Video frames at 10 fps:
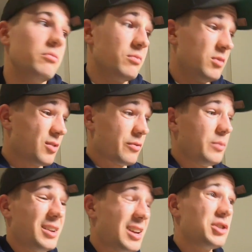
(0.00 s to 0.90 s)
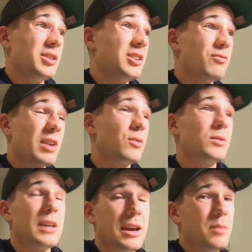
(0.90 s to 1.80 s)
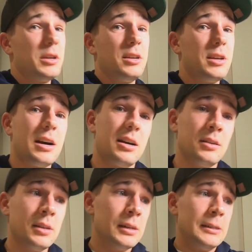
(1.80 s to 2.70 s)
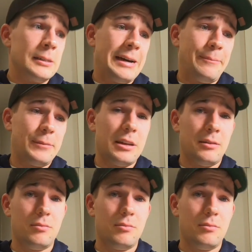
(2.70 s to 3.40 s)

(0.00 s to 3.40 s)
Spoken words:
you're a really big engine, you can run all day, but you can't then